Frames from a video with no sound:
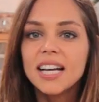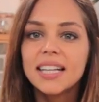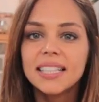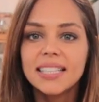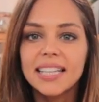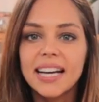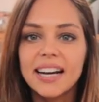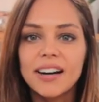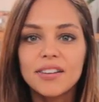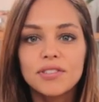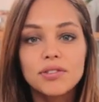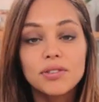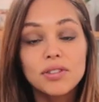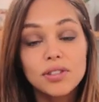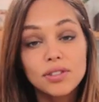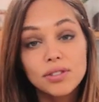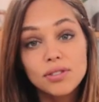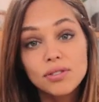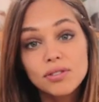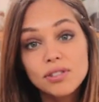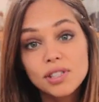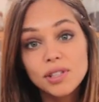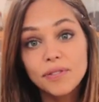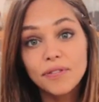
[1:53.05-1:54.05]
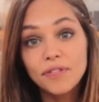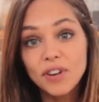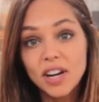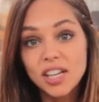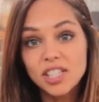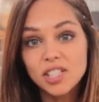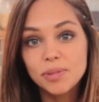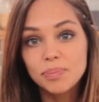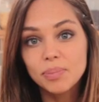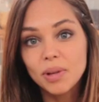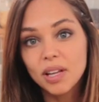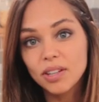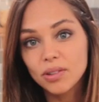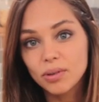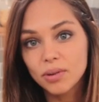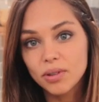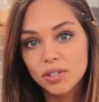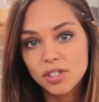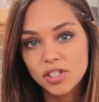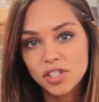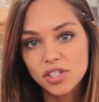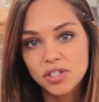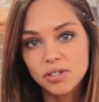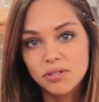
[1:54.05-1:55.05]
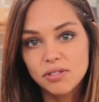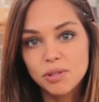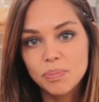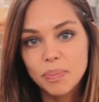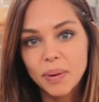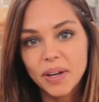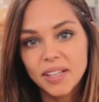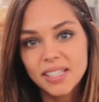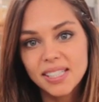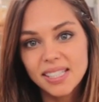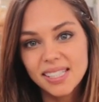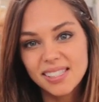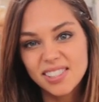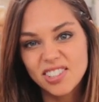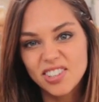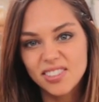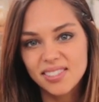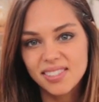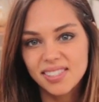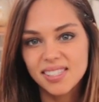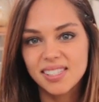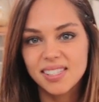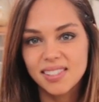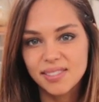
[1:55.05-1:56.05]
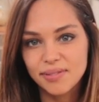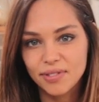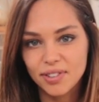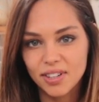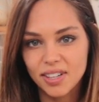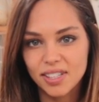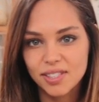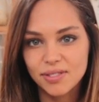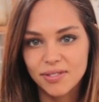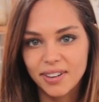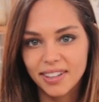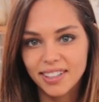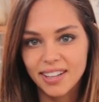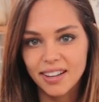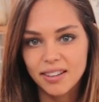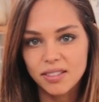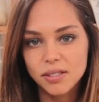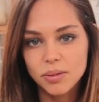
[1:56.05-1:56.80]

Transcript: Now you can use fresh blood orange juice, but it's not in season for us right now,